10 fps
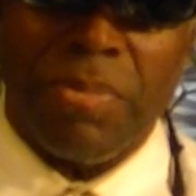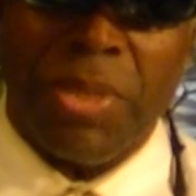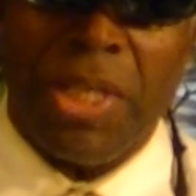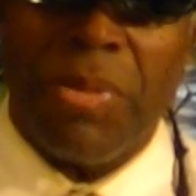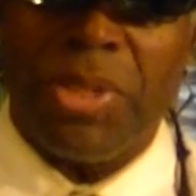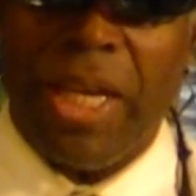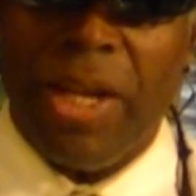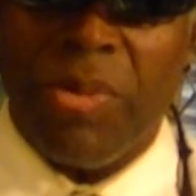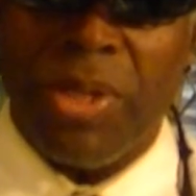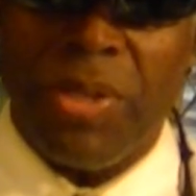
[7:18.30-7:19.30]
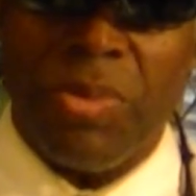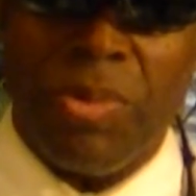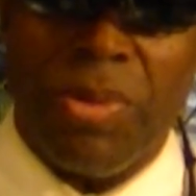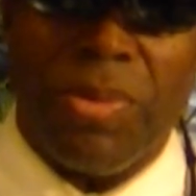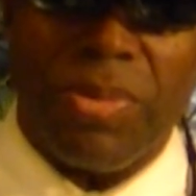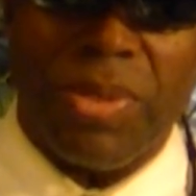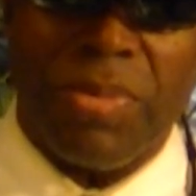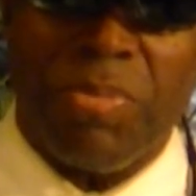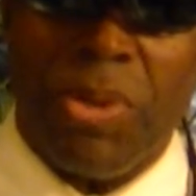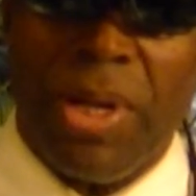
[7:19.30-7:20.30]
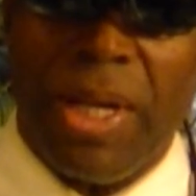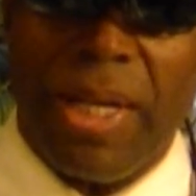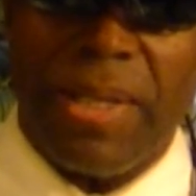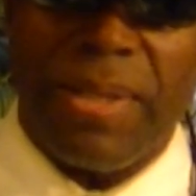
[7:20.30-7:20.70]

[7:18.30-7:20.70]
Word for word: But they was high on their thrones of pride.